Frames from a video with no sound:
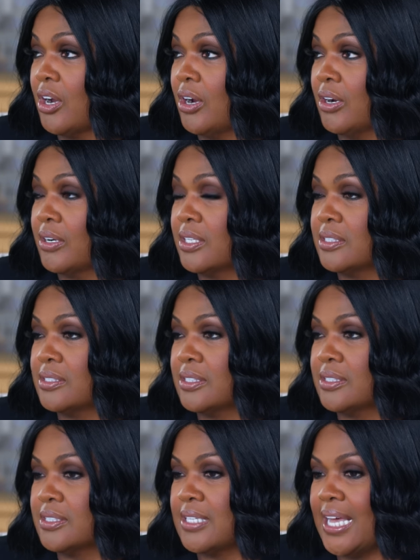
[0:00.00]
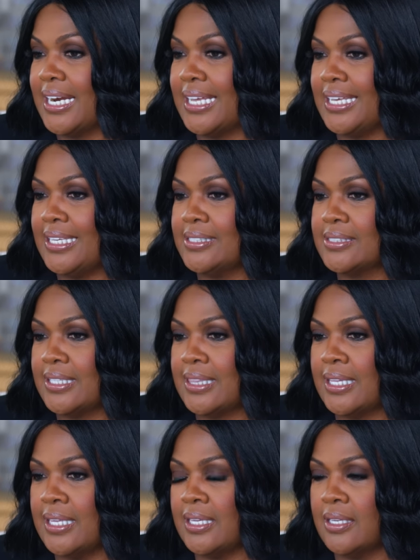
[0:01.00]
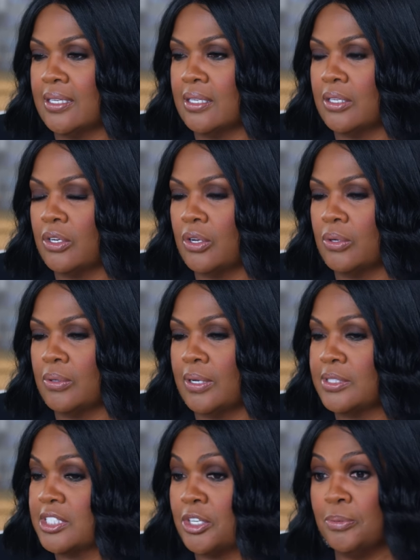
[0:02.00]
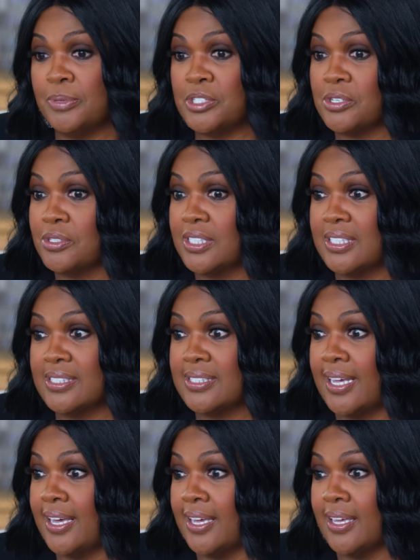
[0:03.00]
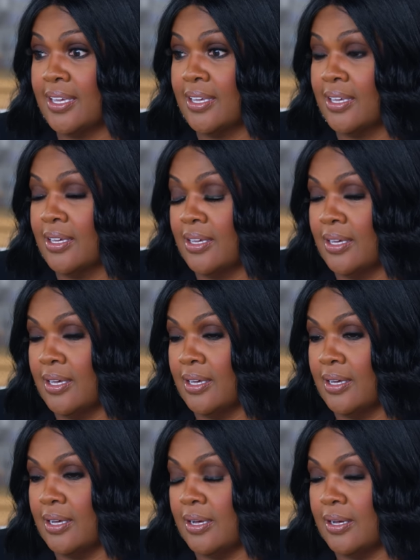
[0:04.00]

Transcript: hard. It's it's not an easy thing. You know, I still miss her to this day. Mm-hmm.